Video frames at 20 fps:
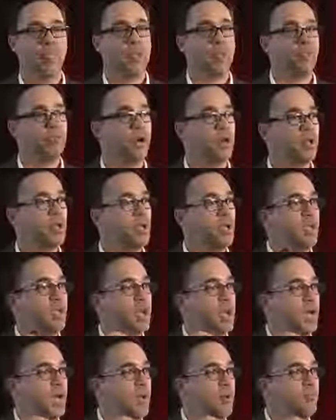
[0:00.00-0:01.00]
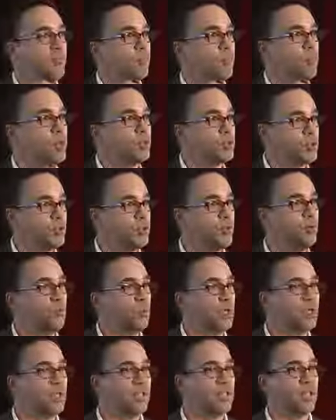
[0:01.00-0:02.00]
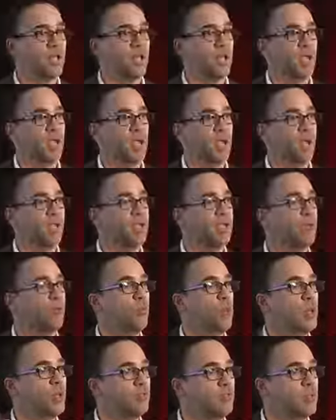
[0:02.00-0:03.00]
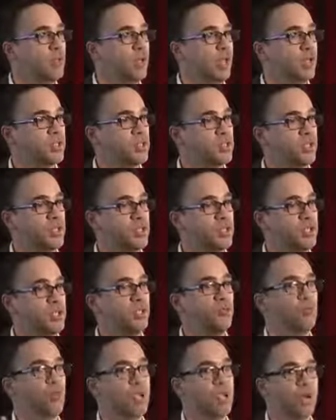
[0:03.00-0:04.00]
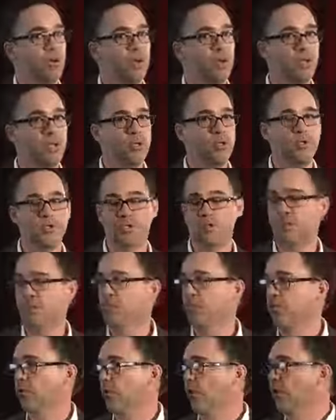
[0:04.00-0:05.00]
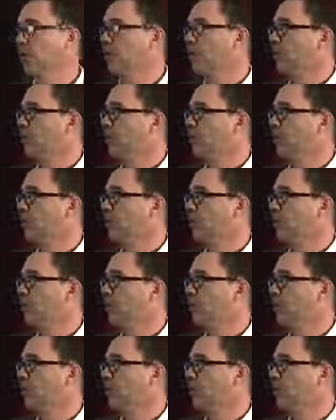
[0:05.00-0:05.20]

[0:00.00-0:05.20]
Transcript: But we shouldn't really get rid of the lectures if we are really using them for